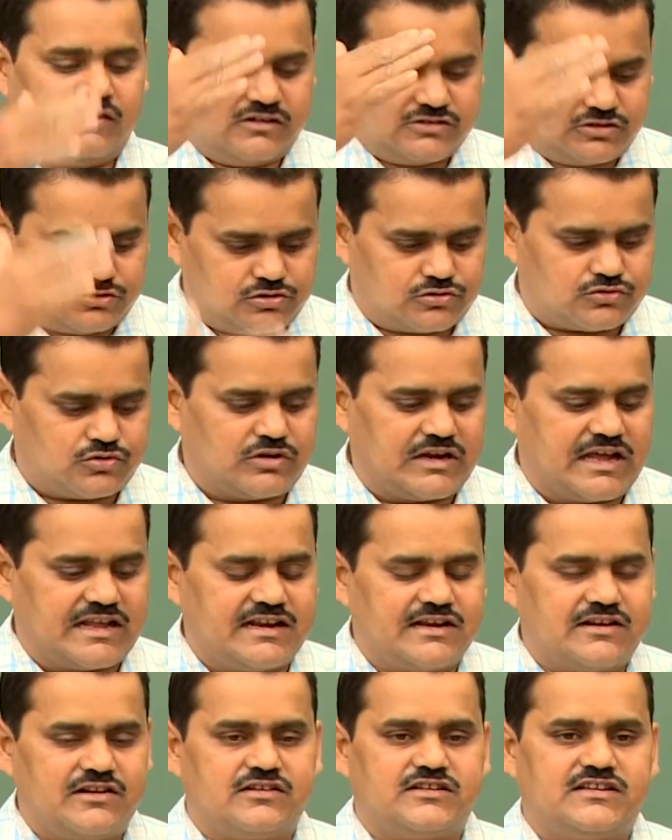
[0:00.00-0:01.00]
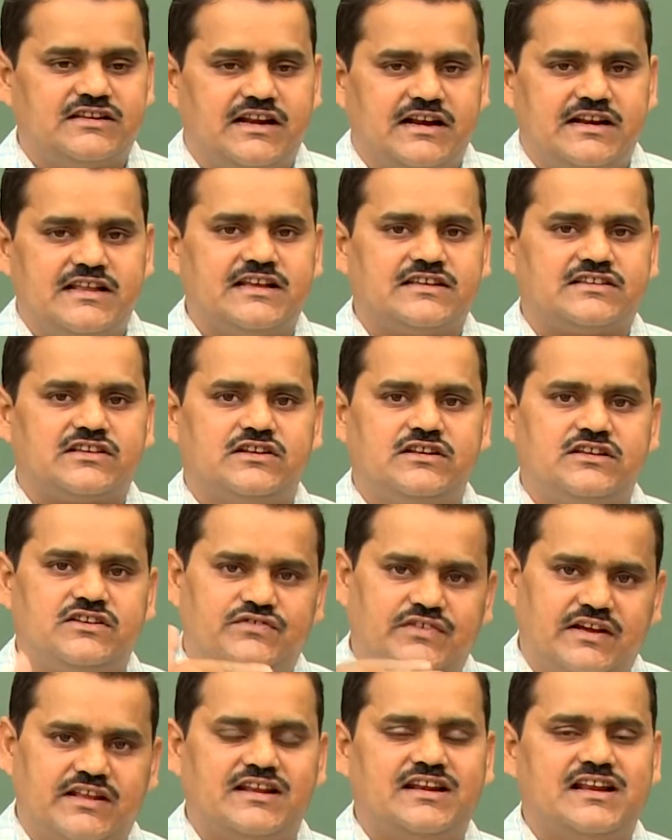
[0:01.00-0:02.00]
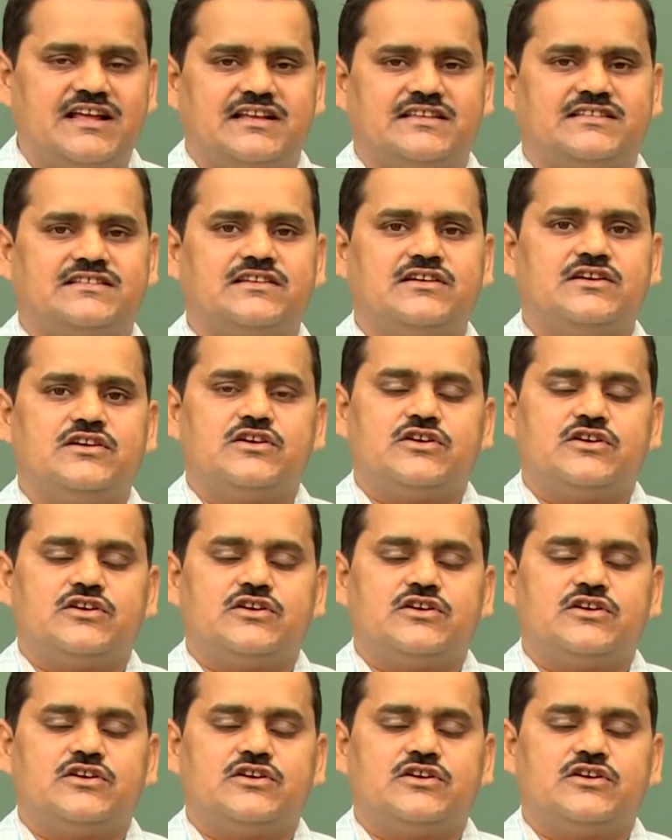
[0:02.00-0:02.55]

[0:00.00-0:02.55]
So solar energy radiation is very less.